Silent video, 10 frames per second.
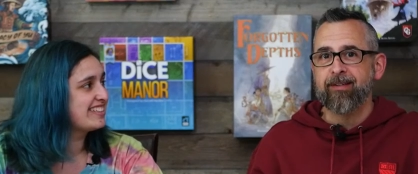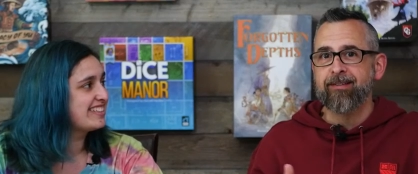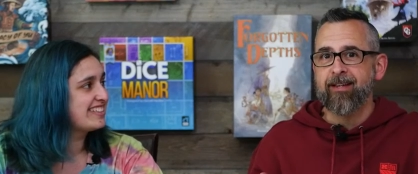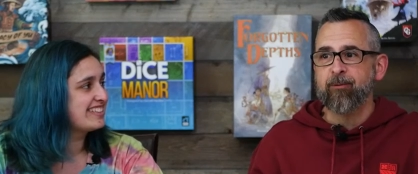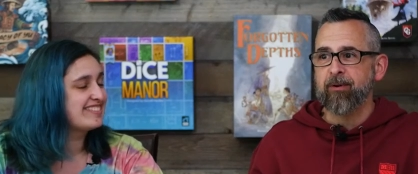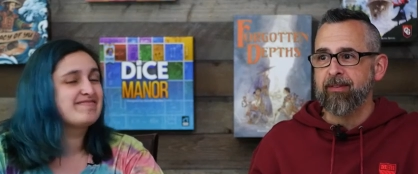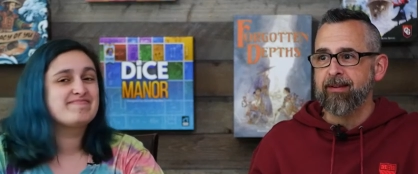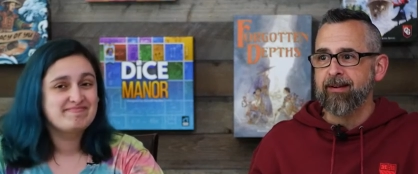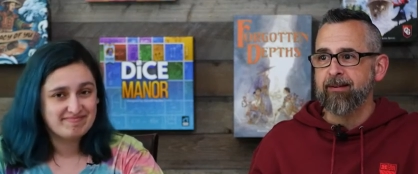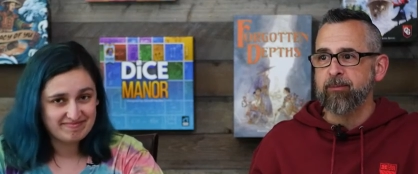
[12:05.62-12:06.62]
Speaker 1: can take one of
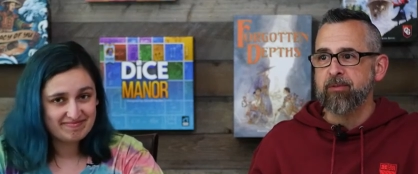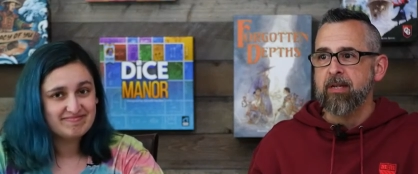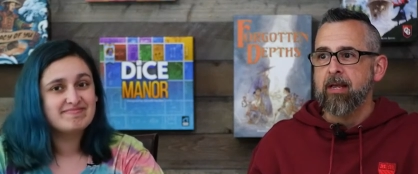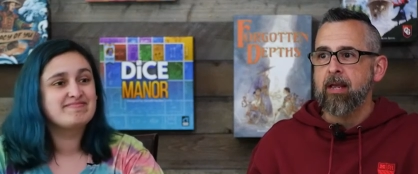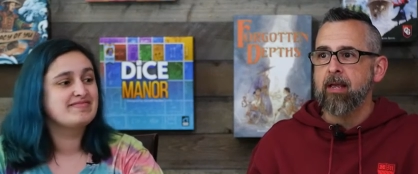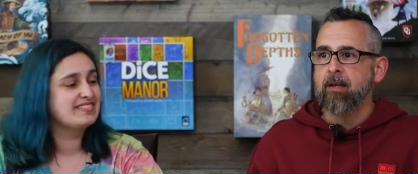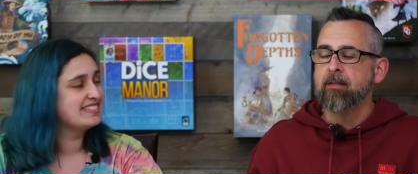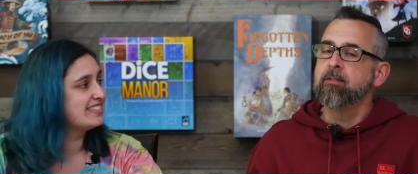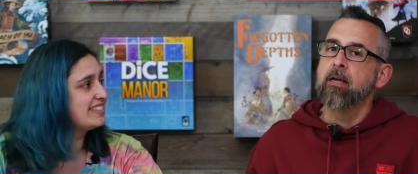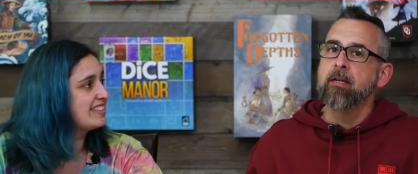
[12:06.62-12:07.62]
the items, and
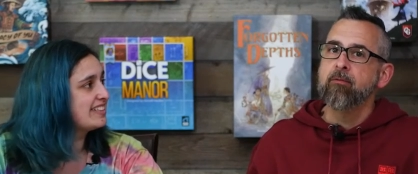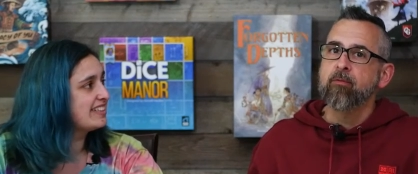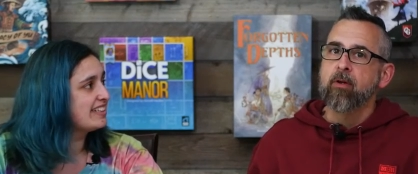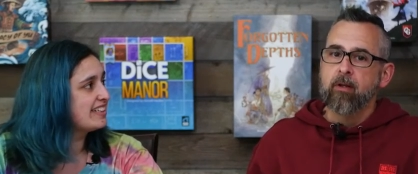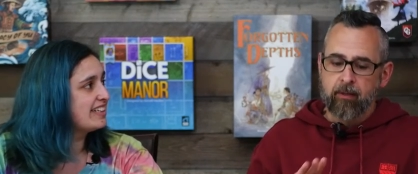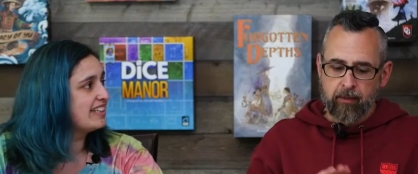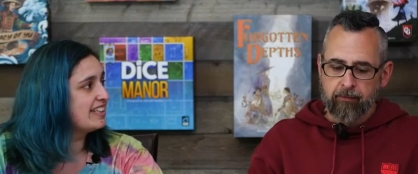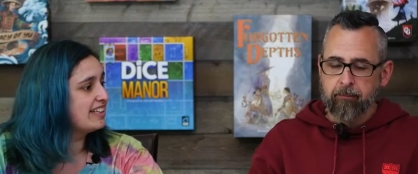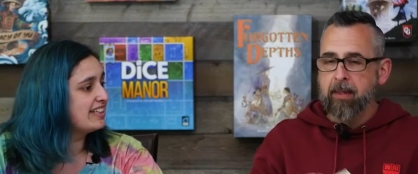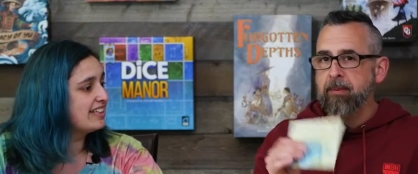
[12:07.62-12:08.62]
it's kind of
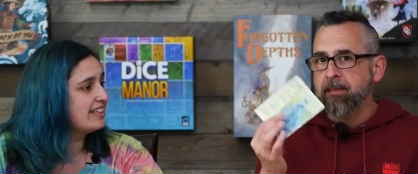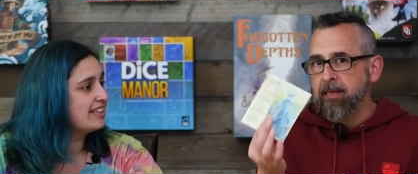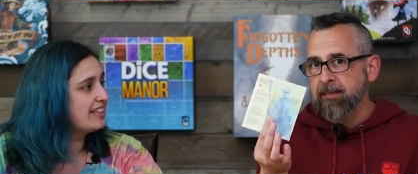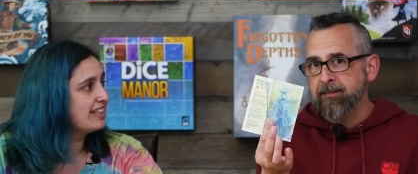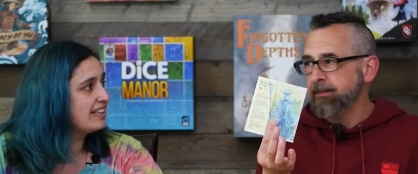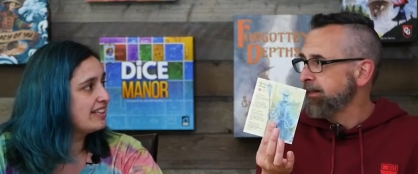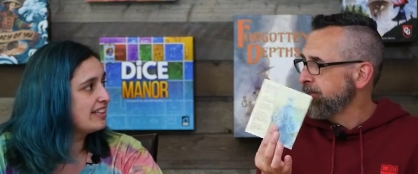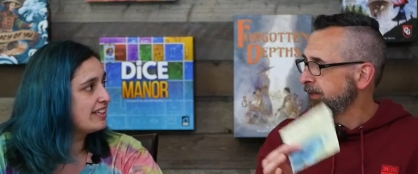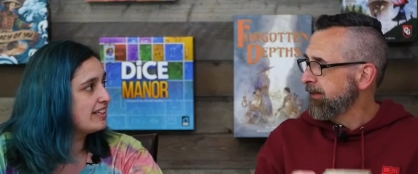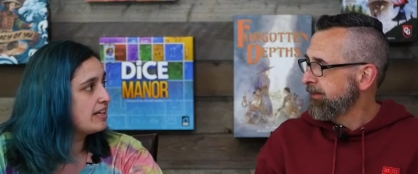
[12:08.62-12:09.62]
maybe less
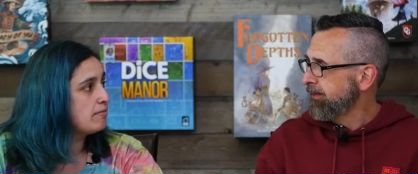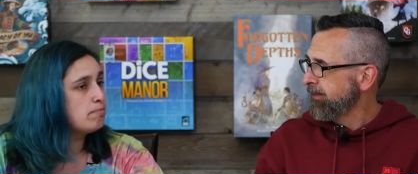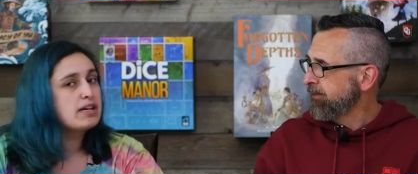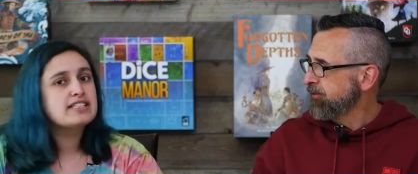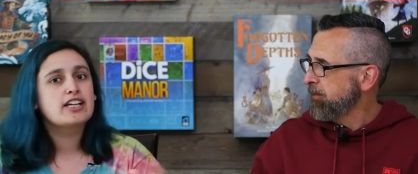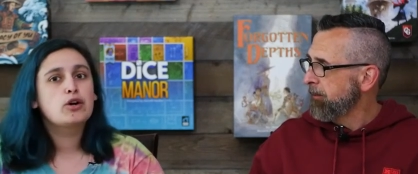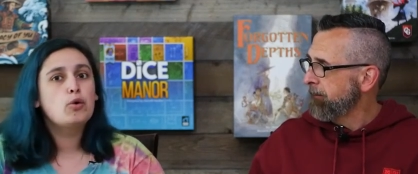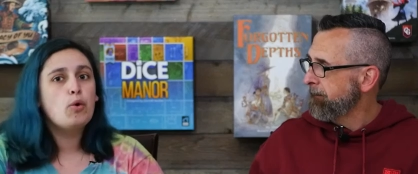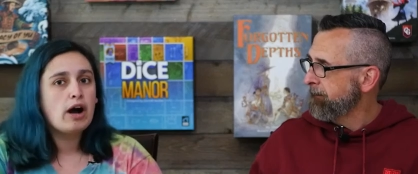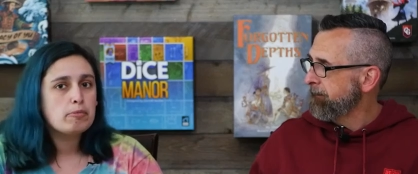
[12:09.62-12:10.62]
significant than this. But it's like
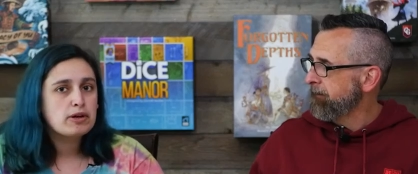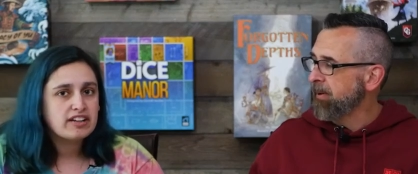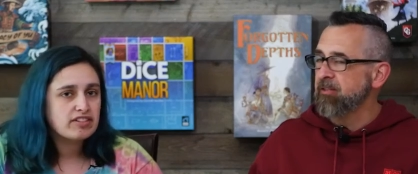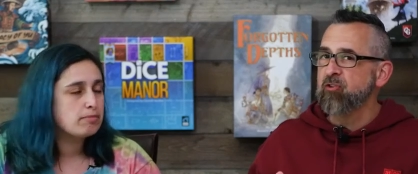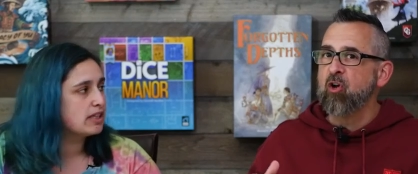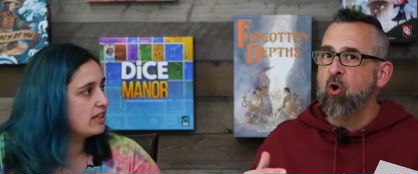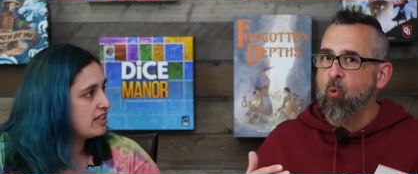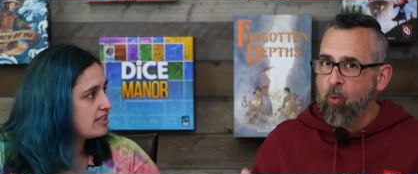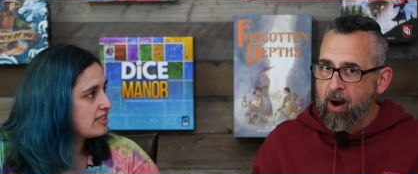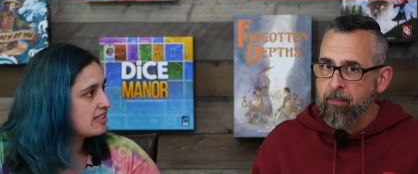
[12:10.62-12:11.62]
Speaker 2: cooperative but it's
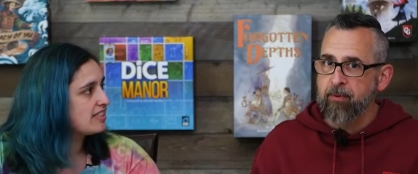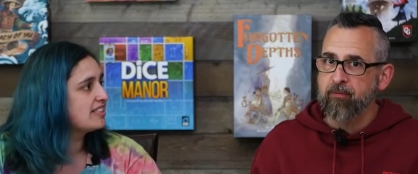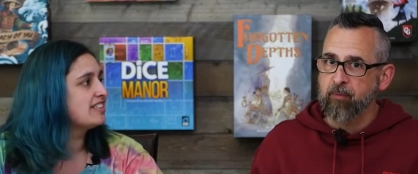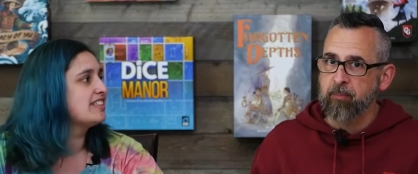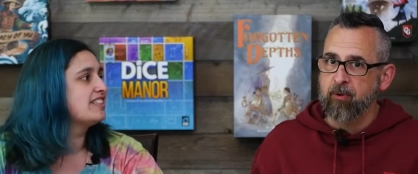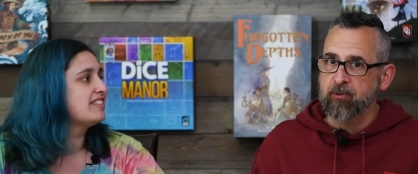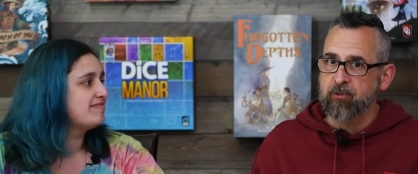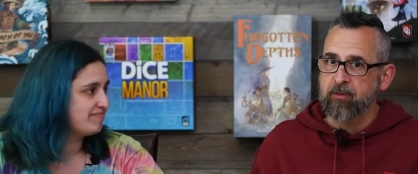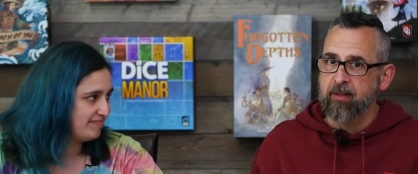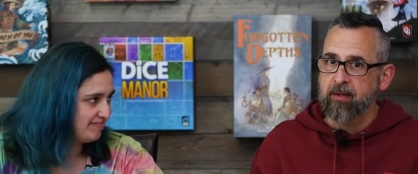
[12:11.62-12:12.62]
abilities. A cooperative
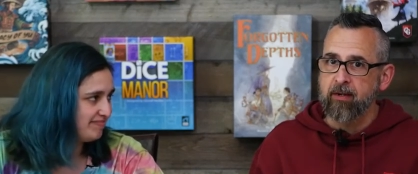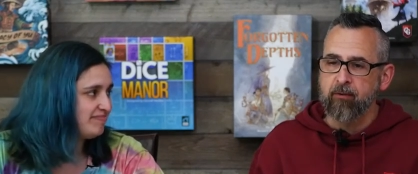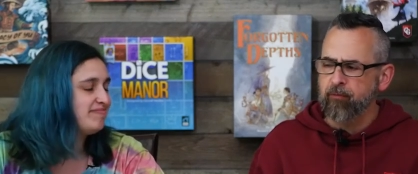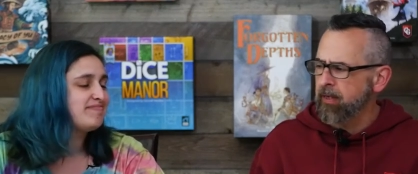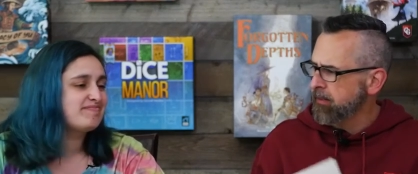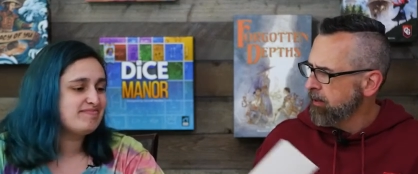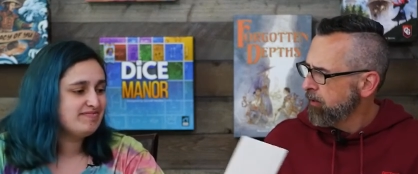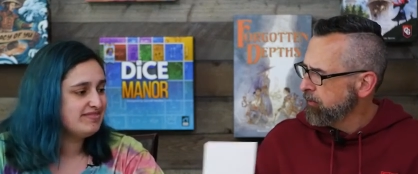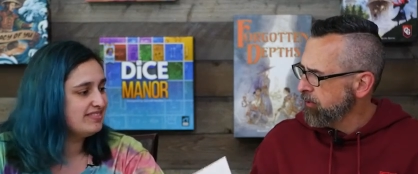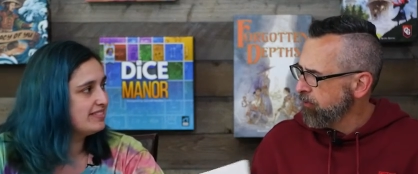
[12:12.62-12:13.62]
Speaker 1: approach to that. And in fact,
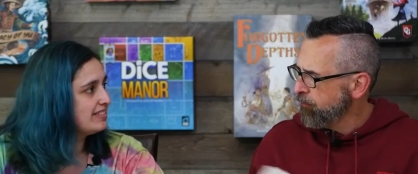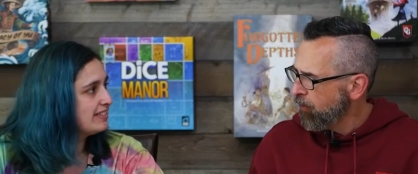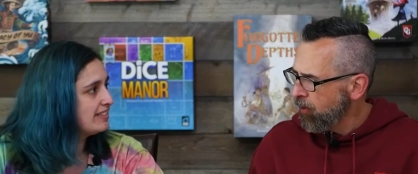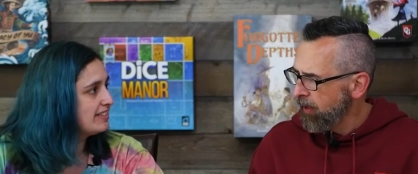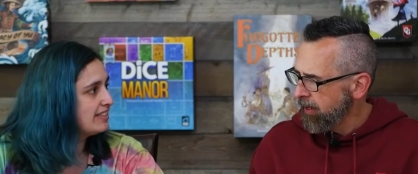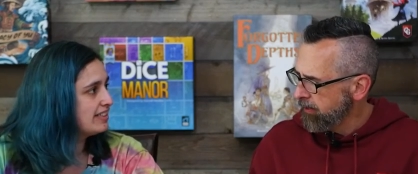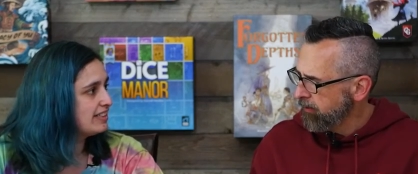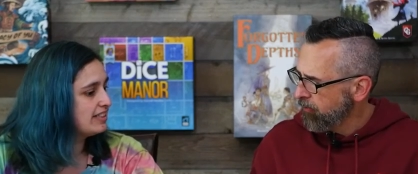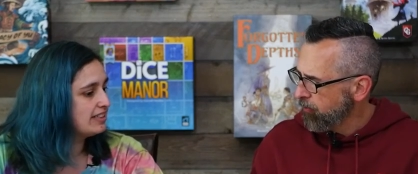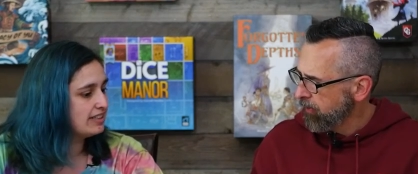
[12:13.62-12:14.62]
was it the vault had
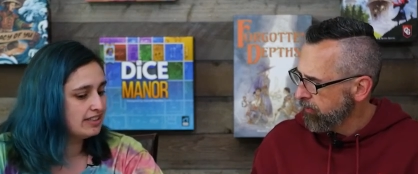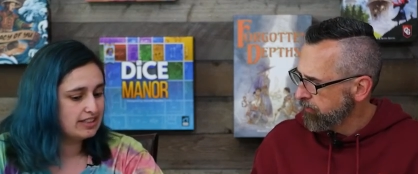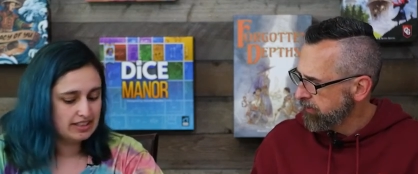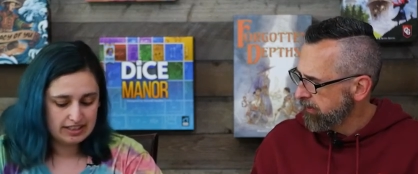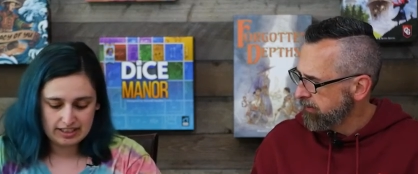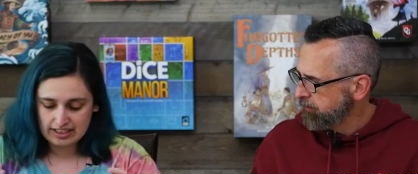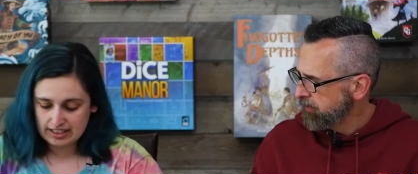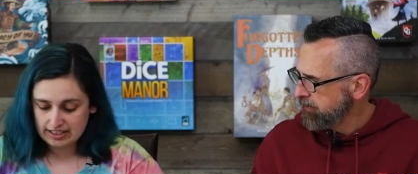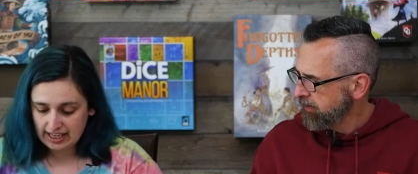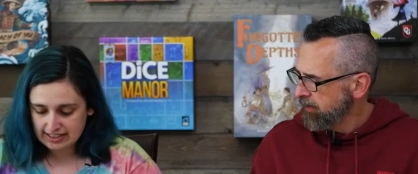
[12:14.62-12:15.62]
another one of those
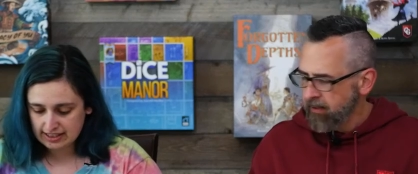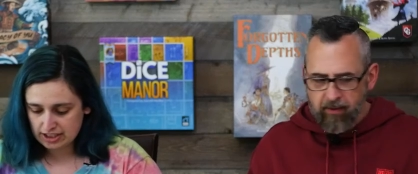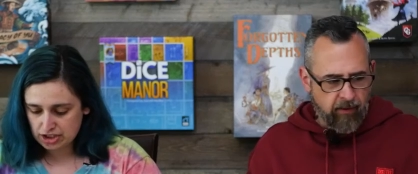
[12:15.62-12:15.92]
items?
Speaker 2: Yes, the